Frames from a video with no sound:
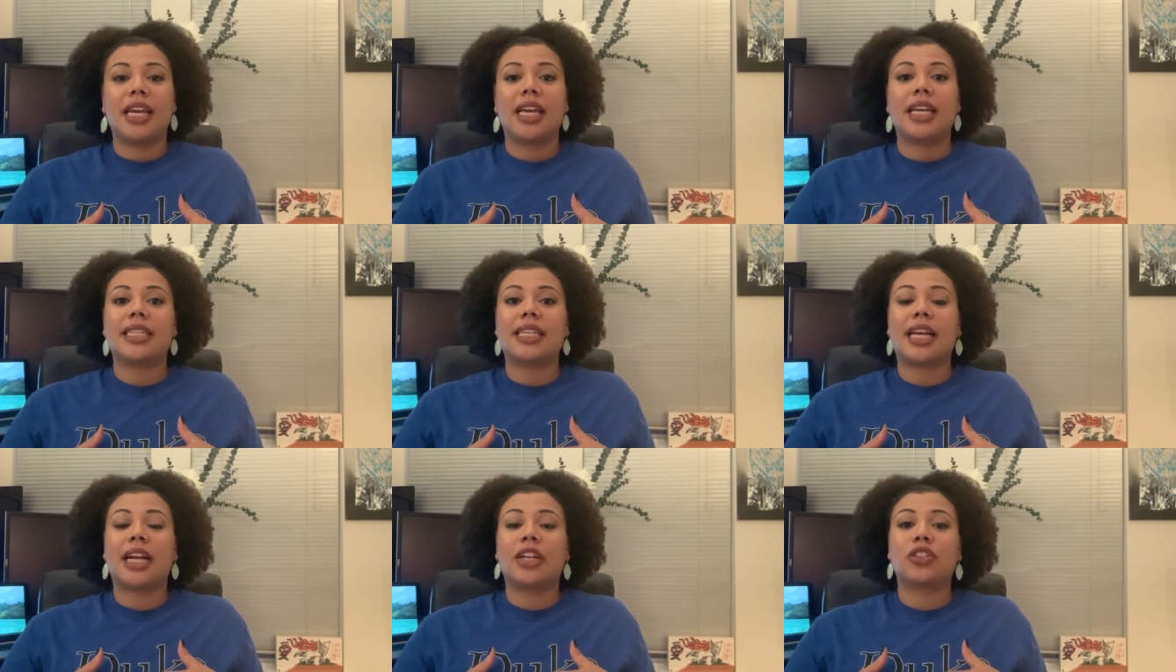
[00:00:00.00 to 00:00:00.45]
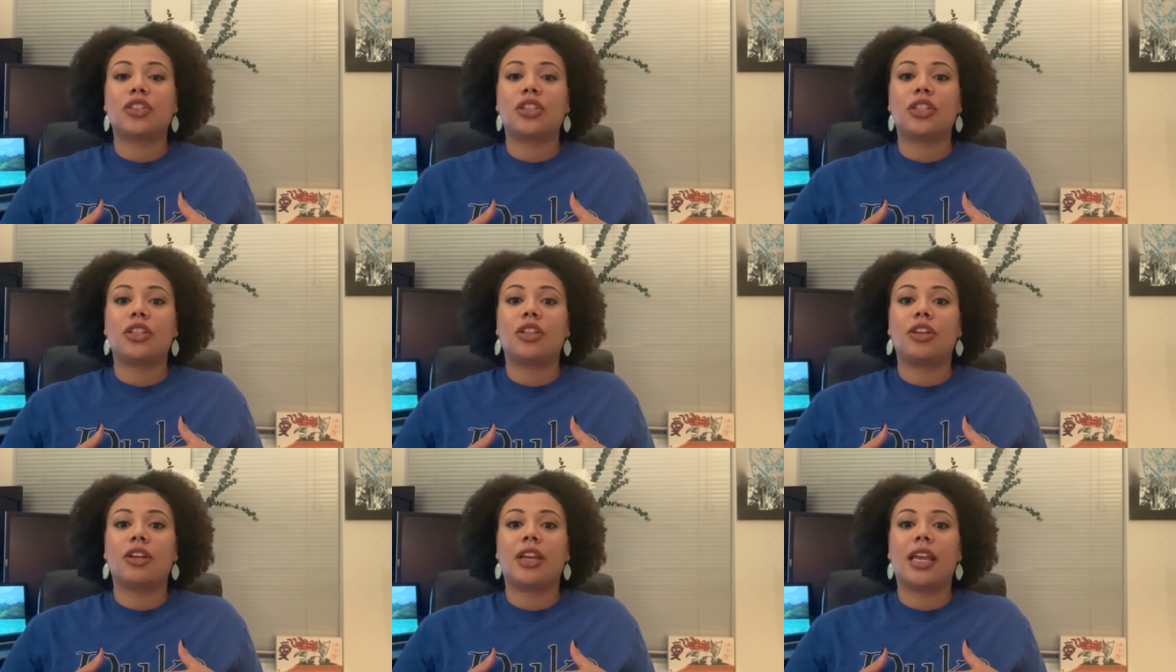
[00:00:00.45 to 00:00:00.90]
is actually
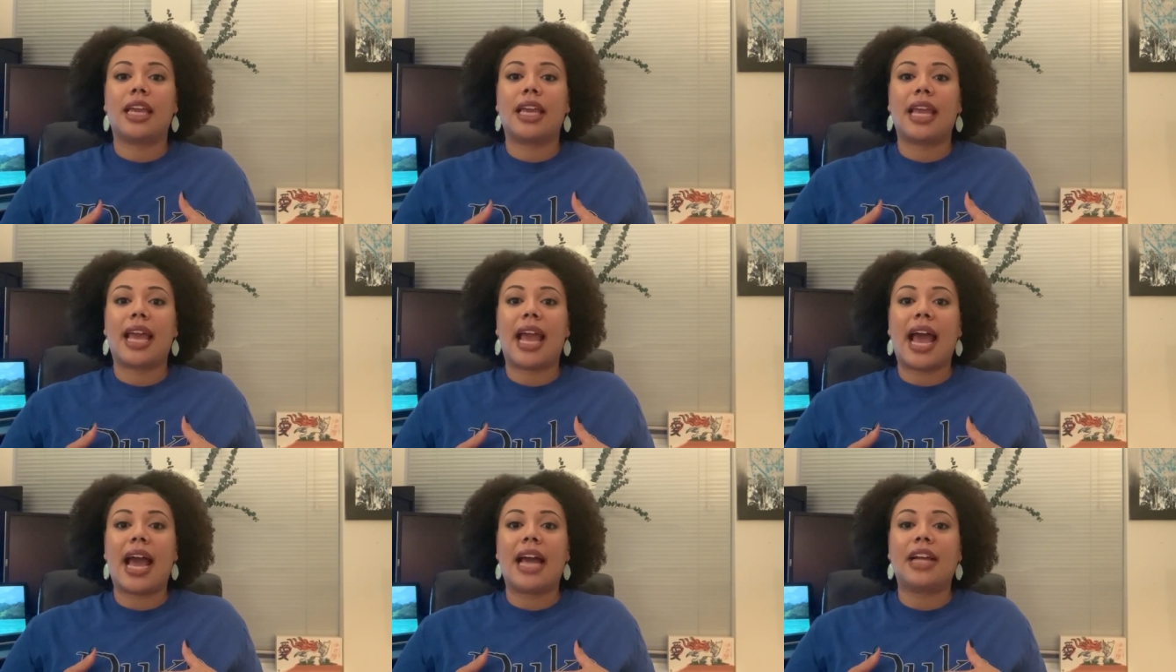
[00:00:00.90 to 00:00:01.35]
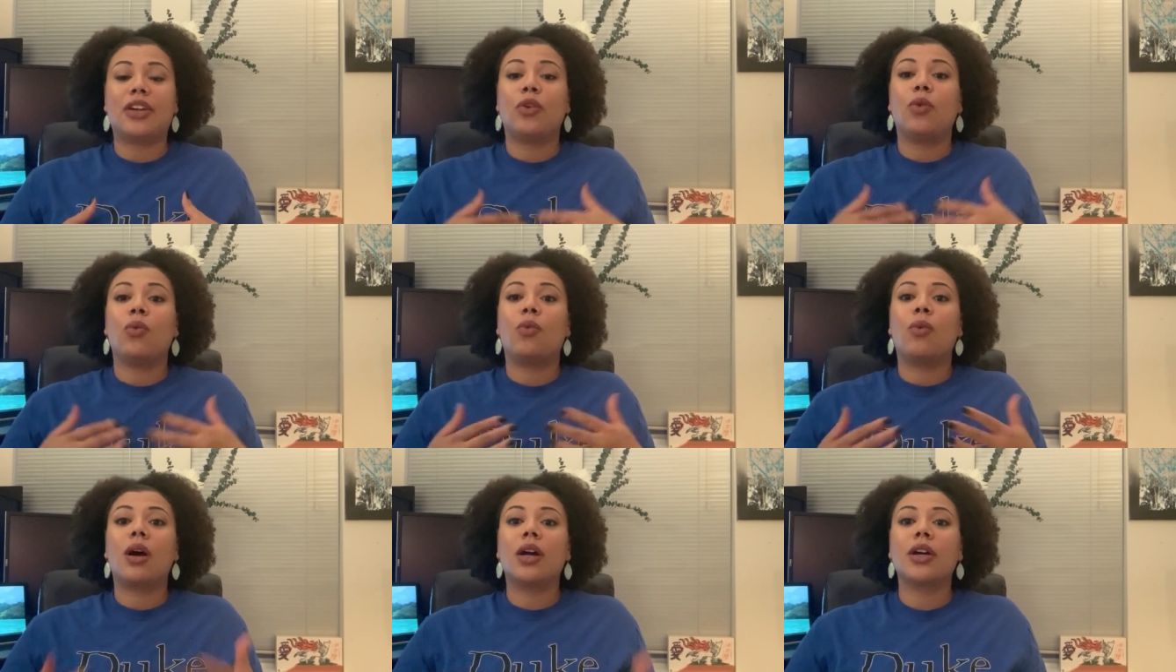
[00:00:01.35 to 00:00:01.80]
looking at
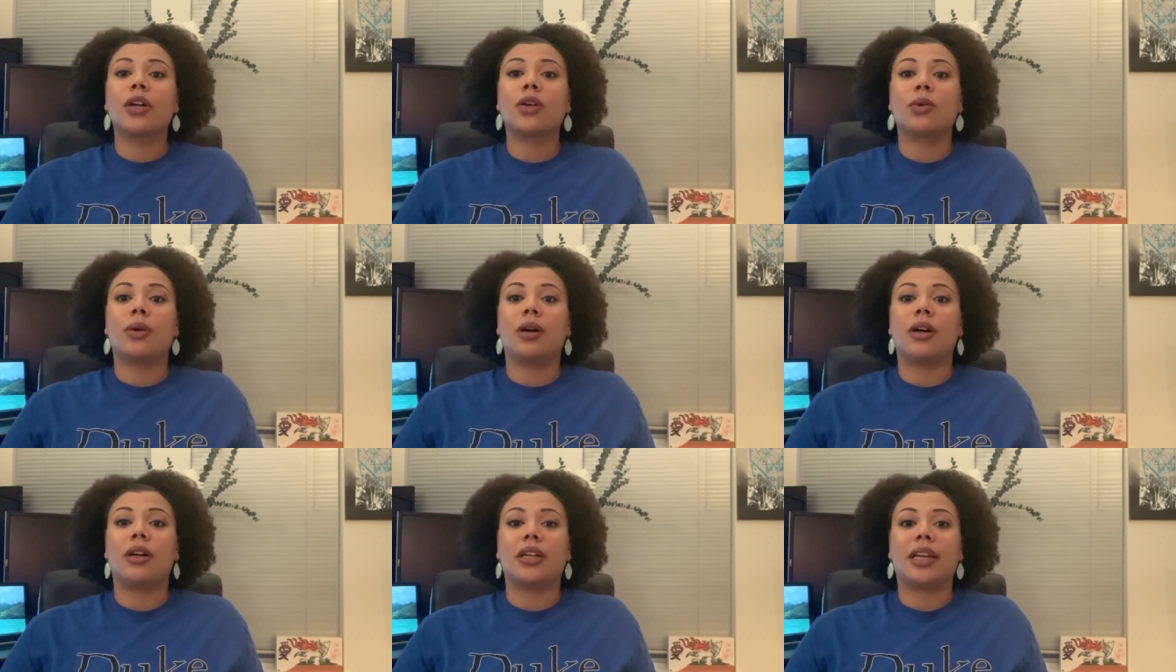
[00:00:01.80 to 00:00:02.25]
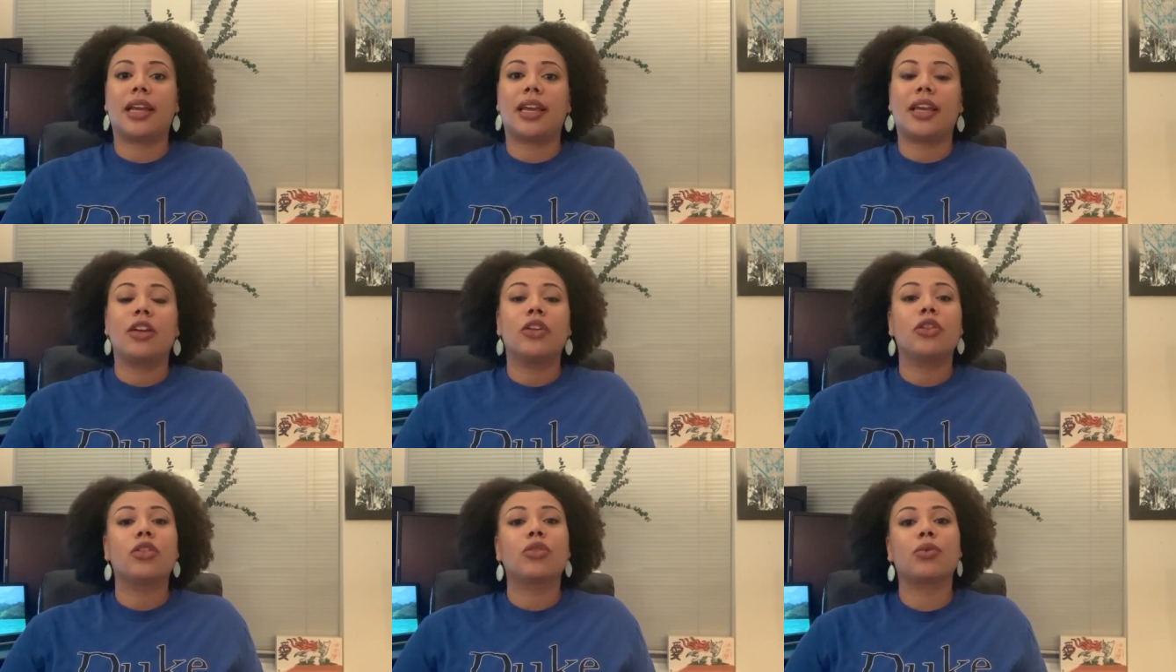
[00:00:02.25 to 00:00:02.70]
water
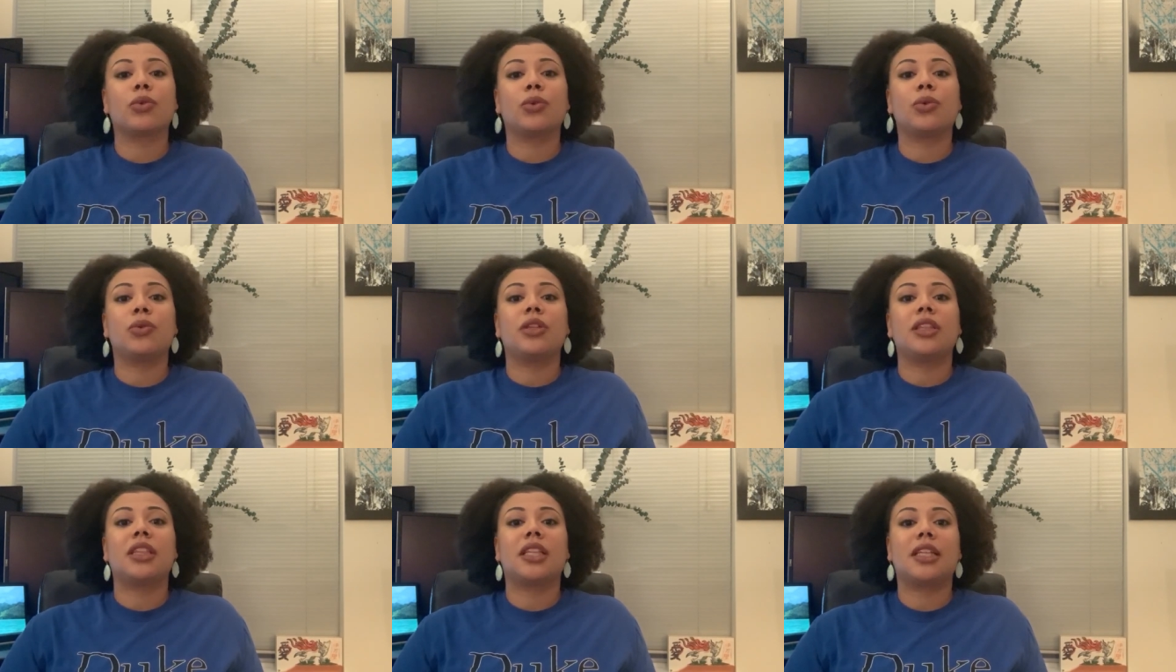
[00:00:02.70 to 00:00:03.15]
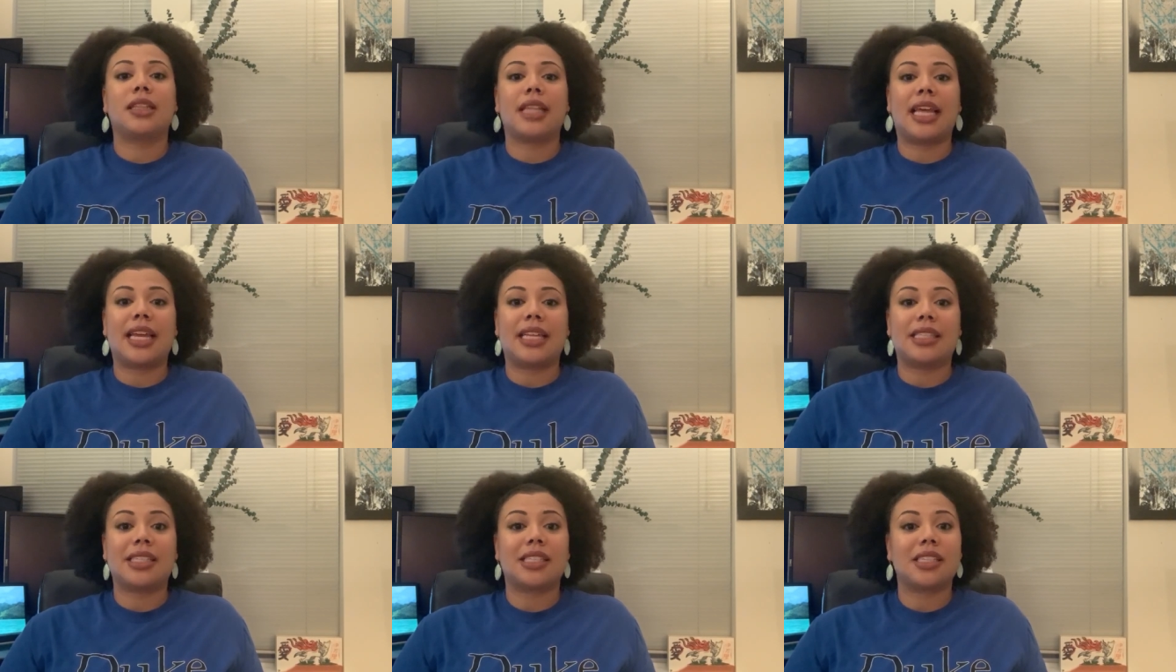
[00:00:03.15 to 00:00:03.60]
quality through the
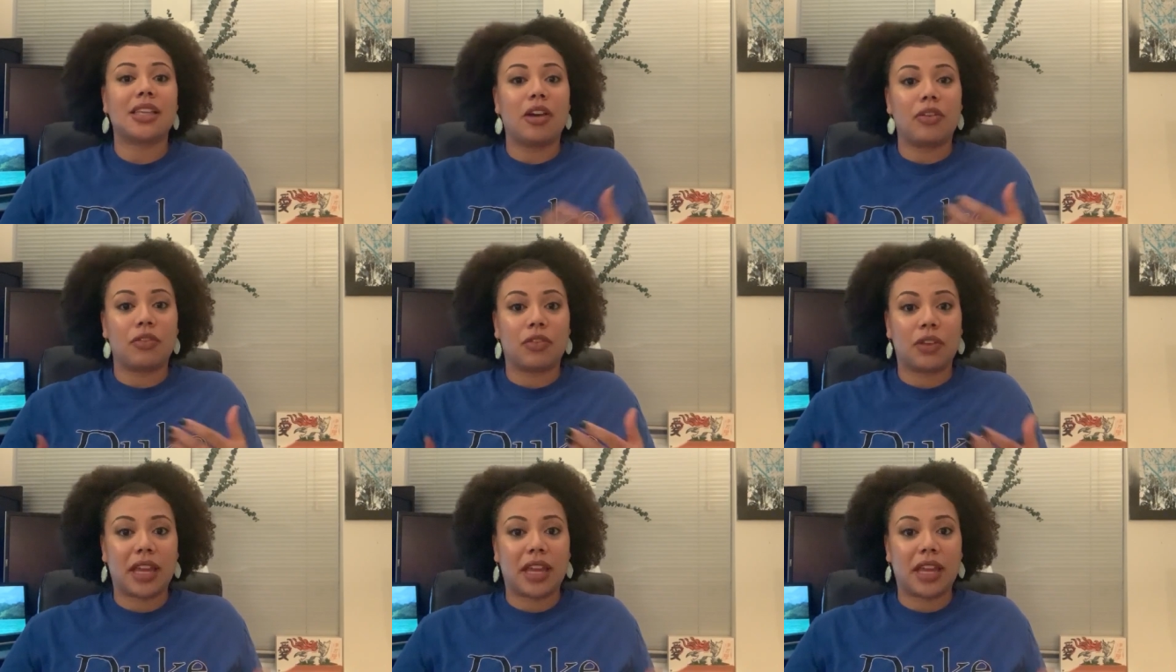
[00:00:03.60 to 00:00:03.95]
lens of